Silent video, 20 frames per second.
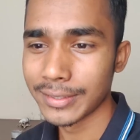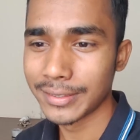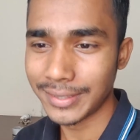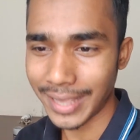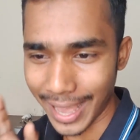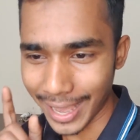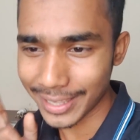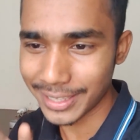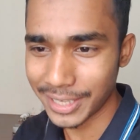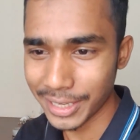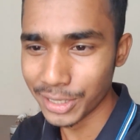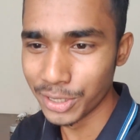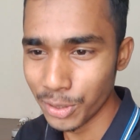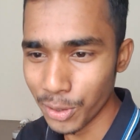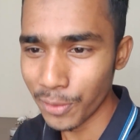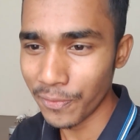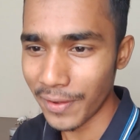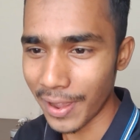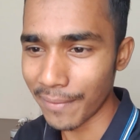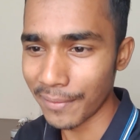Sex is
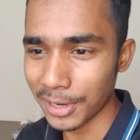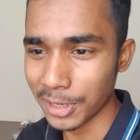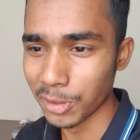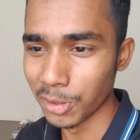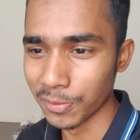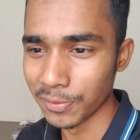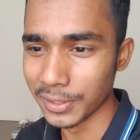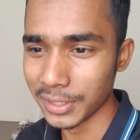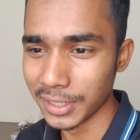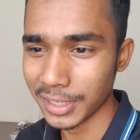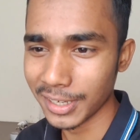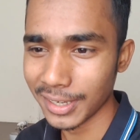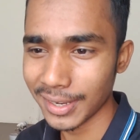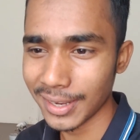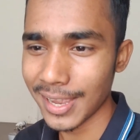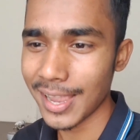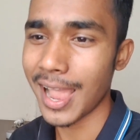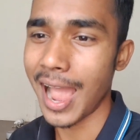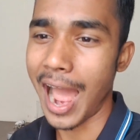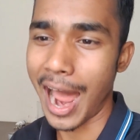your favorite hobby.
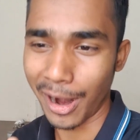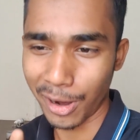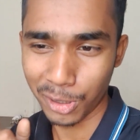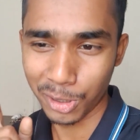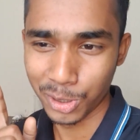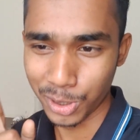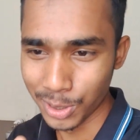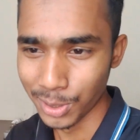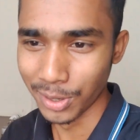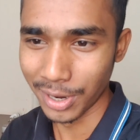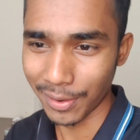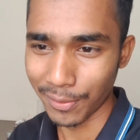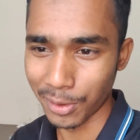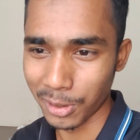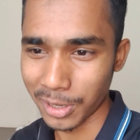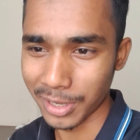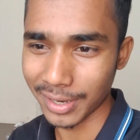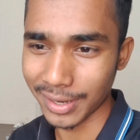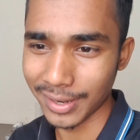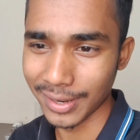Are you sure
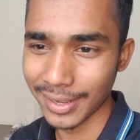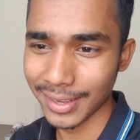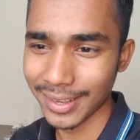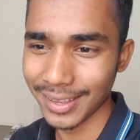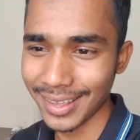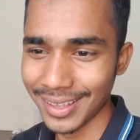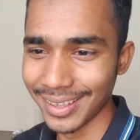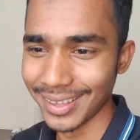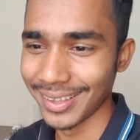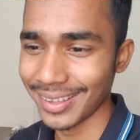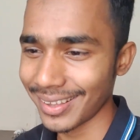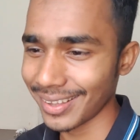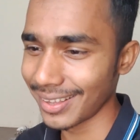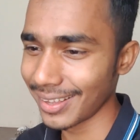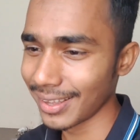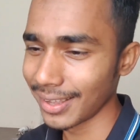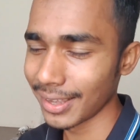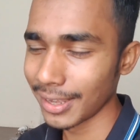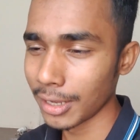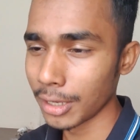about it?
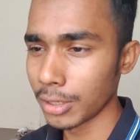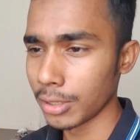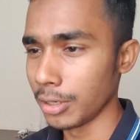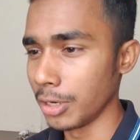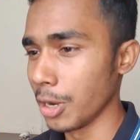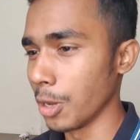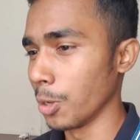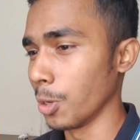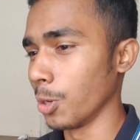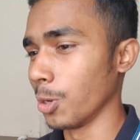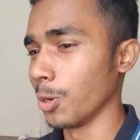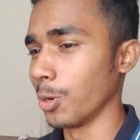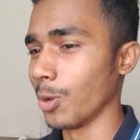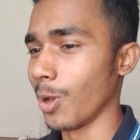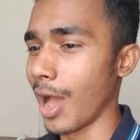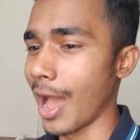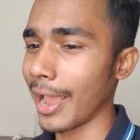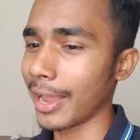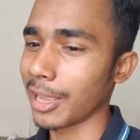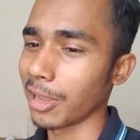No,
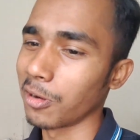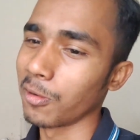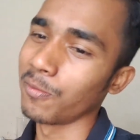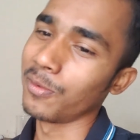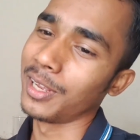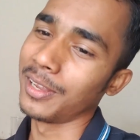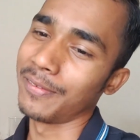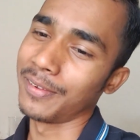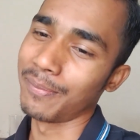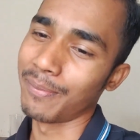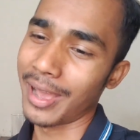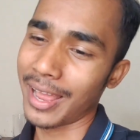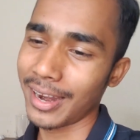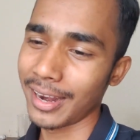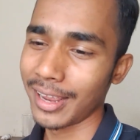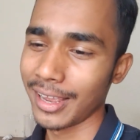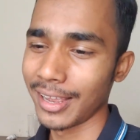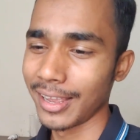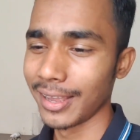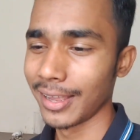I cannot believe it,
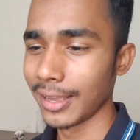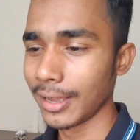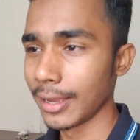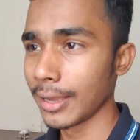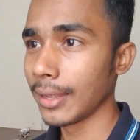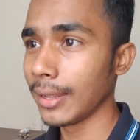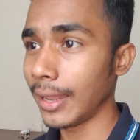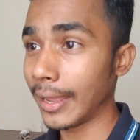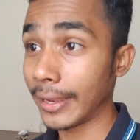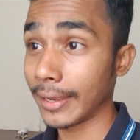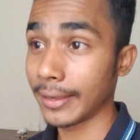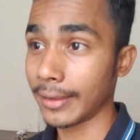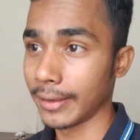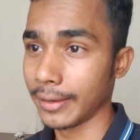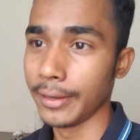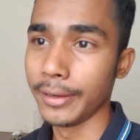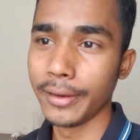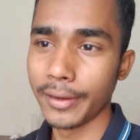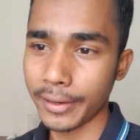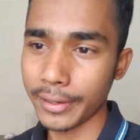man. Like,
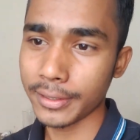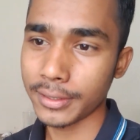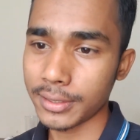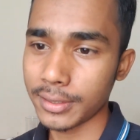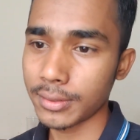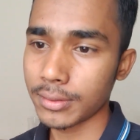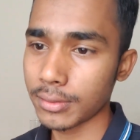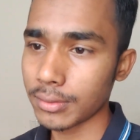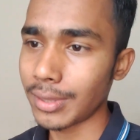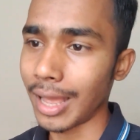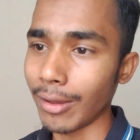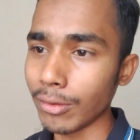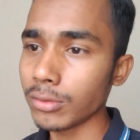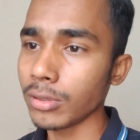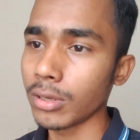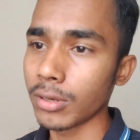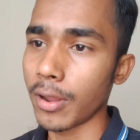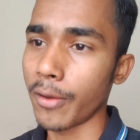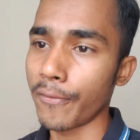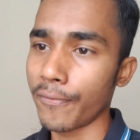here's
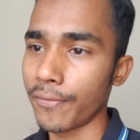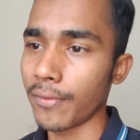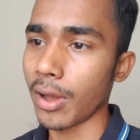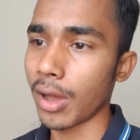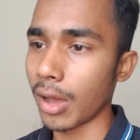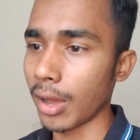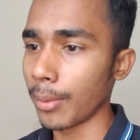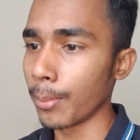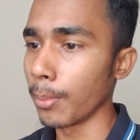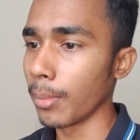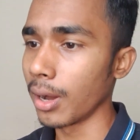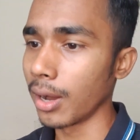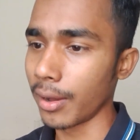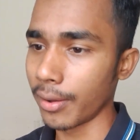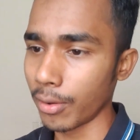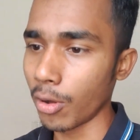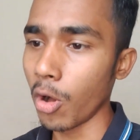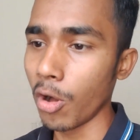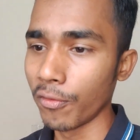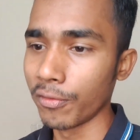thousands of
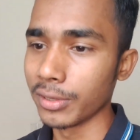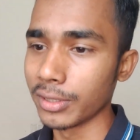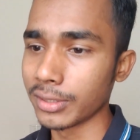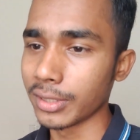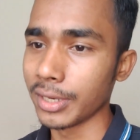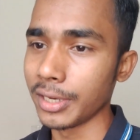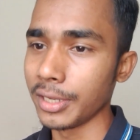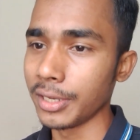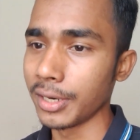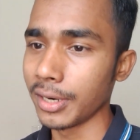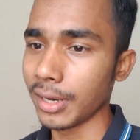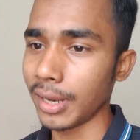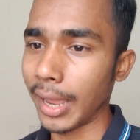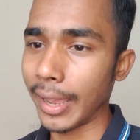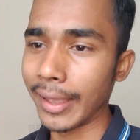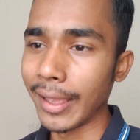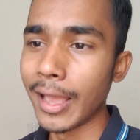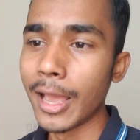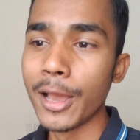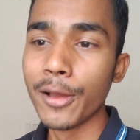hobbies in here,
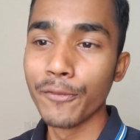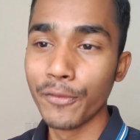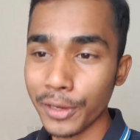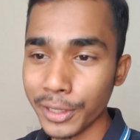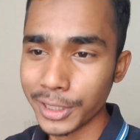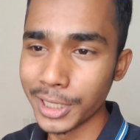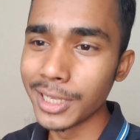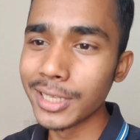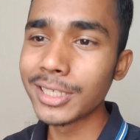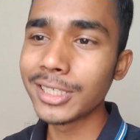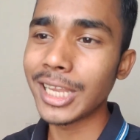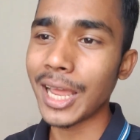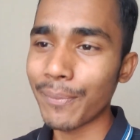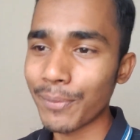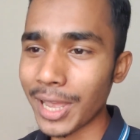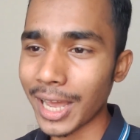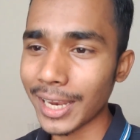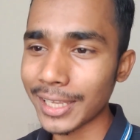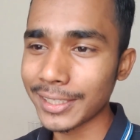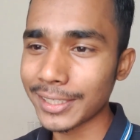like fishing, stamp
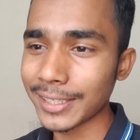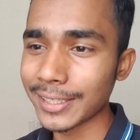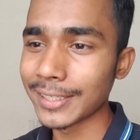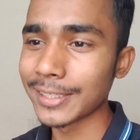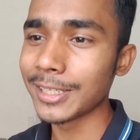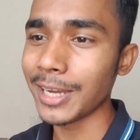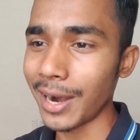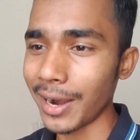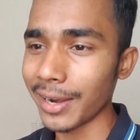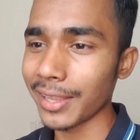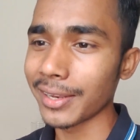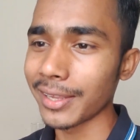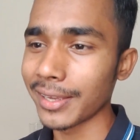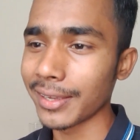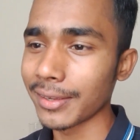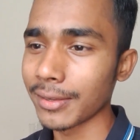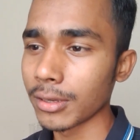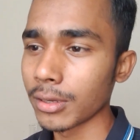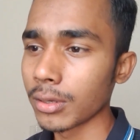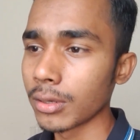collecting,
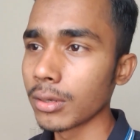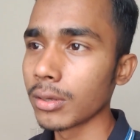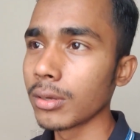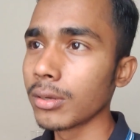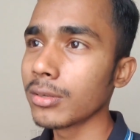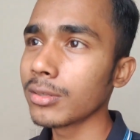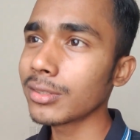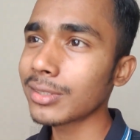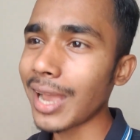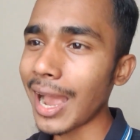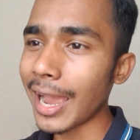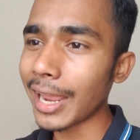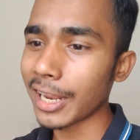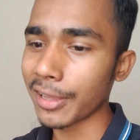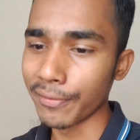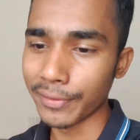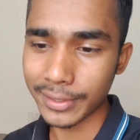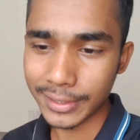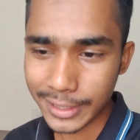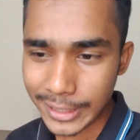gardening,
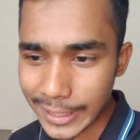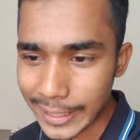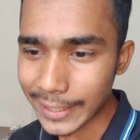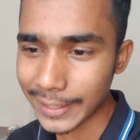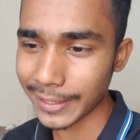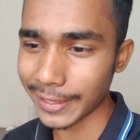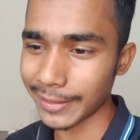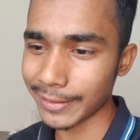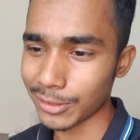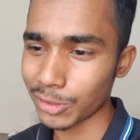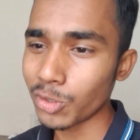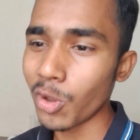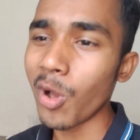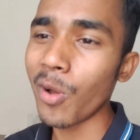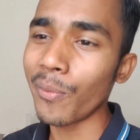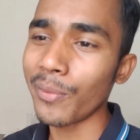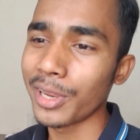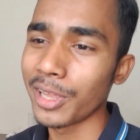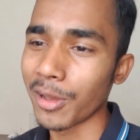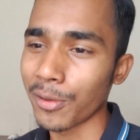skydiving, skiing,
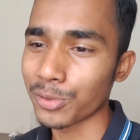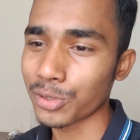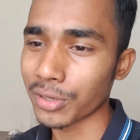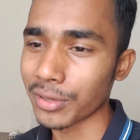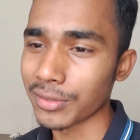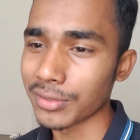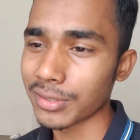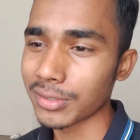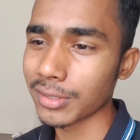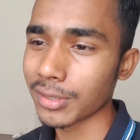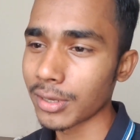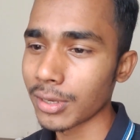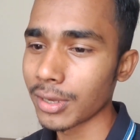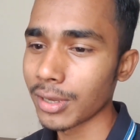so many options.